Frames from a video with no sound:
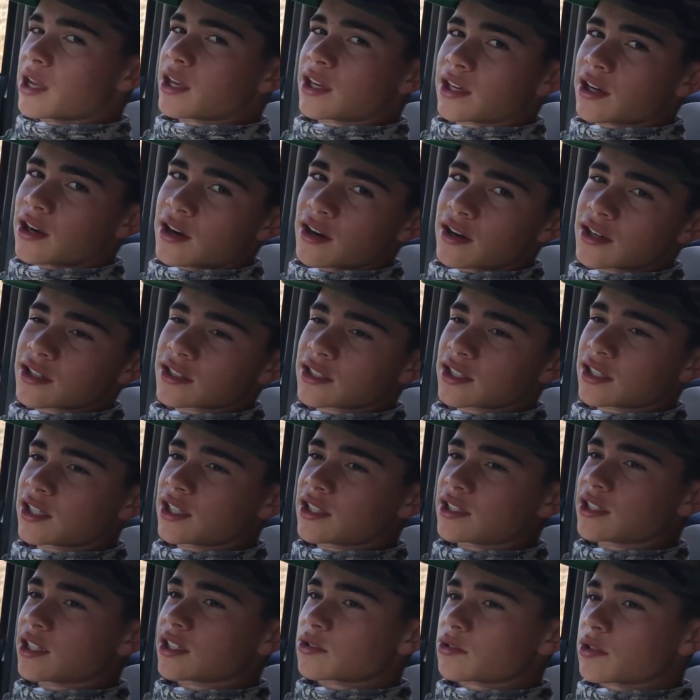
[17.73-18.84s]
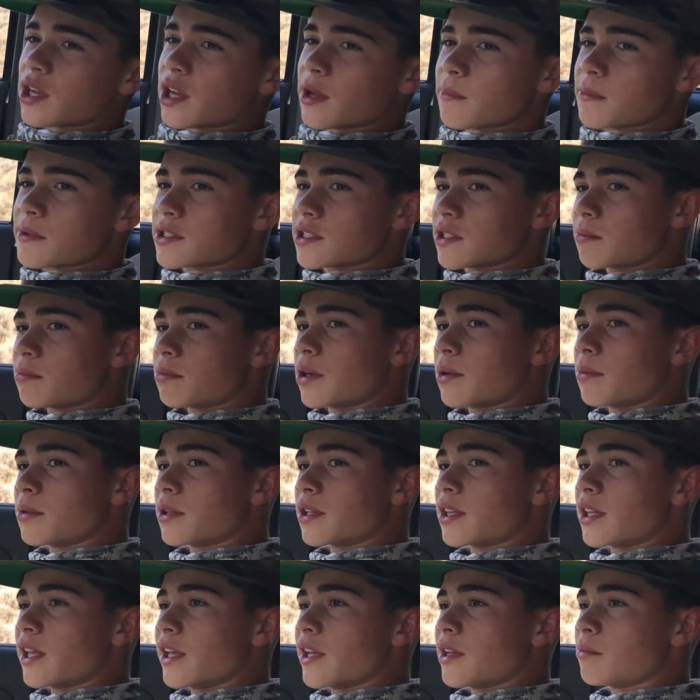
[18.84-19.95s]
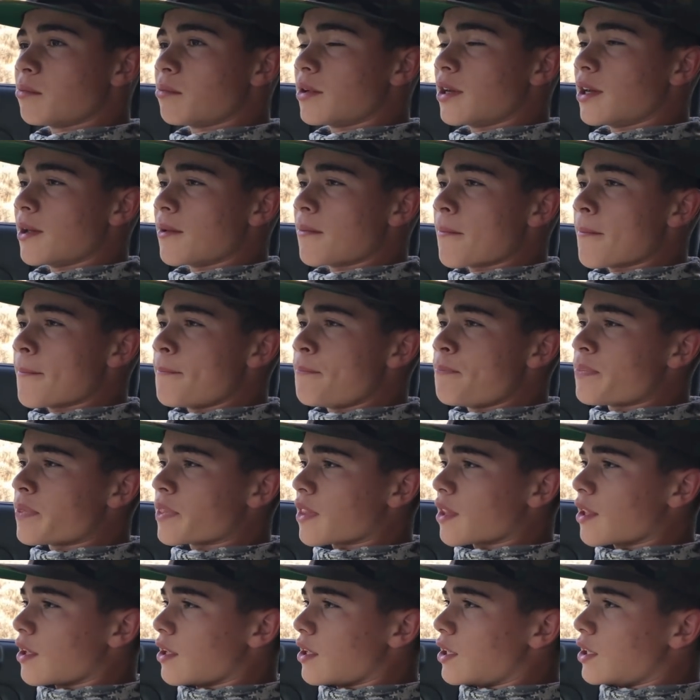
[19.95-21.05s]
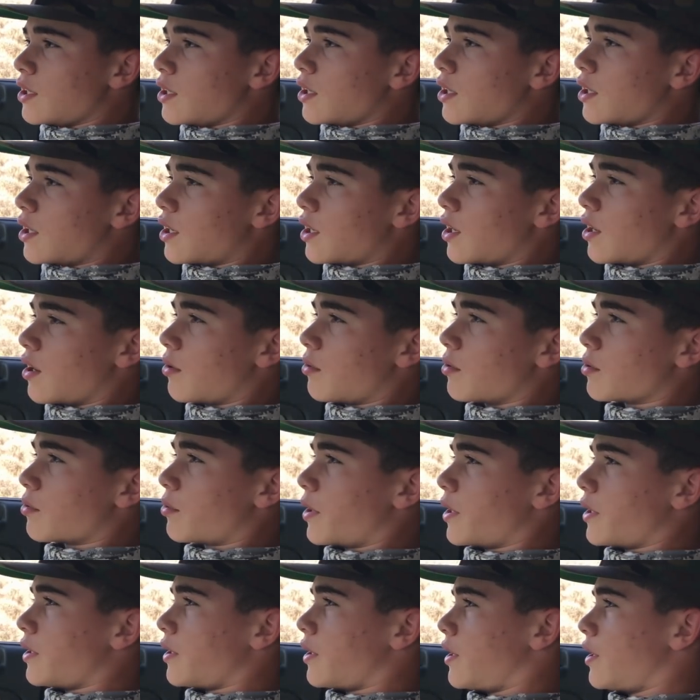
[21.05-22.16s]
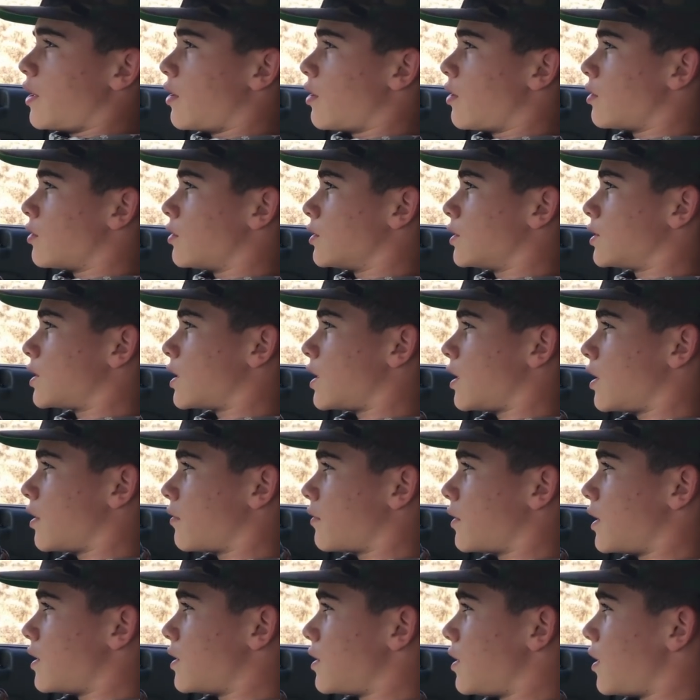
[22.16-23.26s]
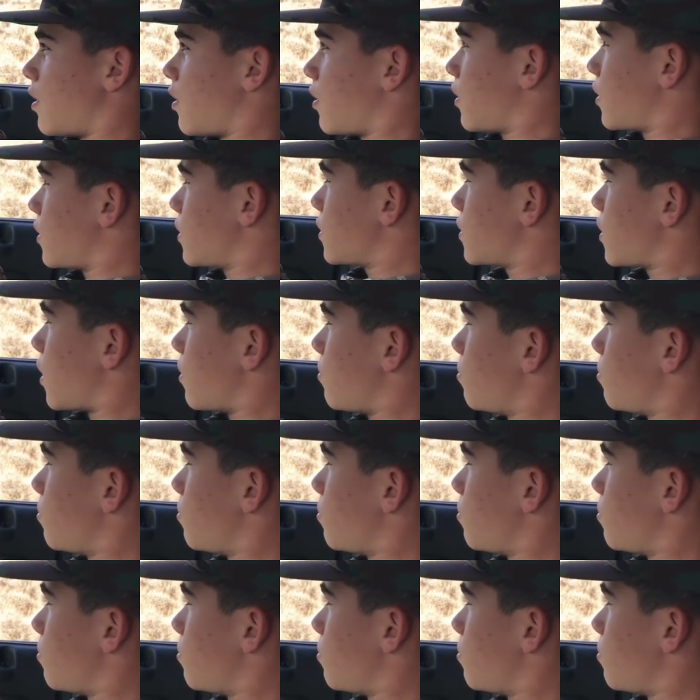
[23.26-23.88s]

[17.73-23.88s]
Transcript: by in cars, I guess that's what happens on public land, but uh, we're waiting here and seeing if these deer are going to